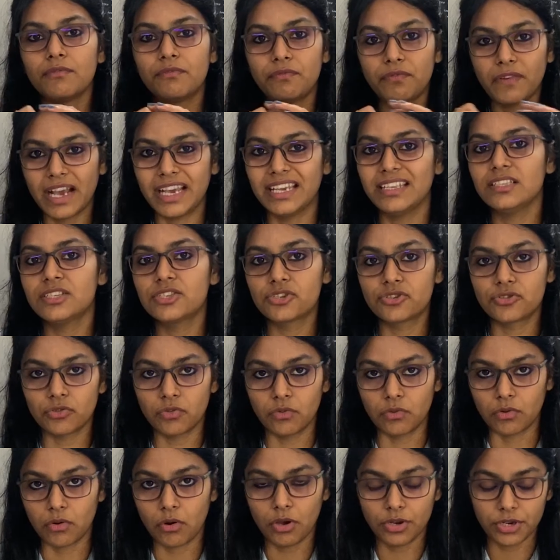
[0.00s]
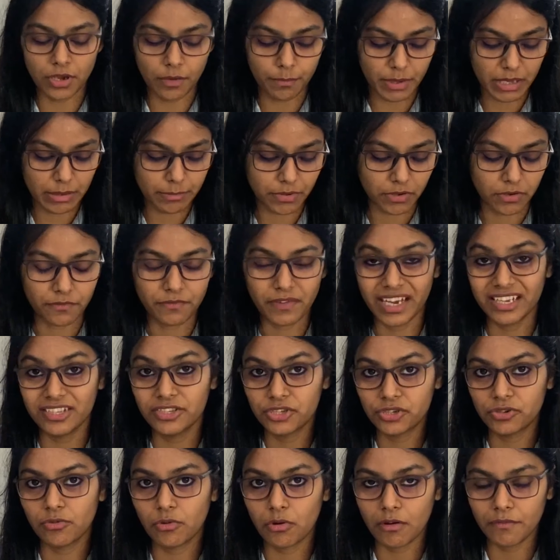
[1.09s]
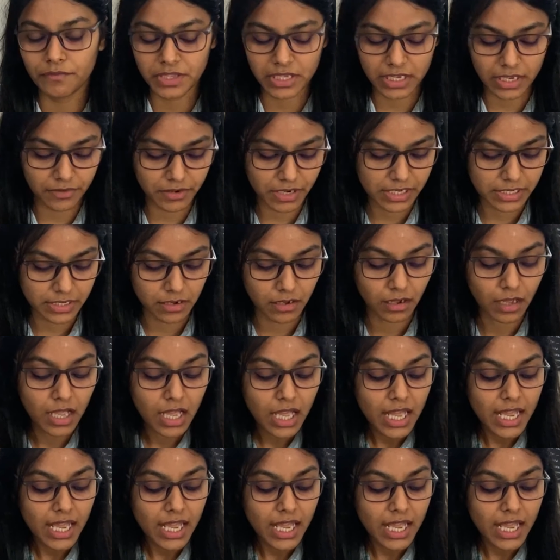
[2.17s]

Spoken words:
fine stroke on your paper, fine stroke of the eraser.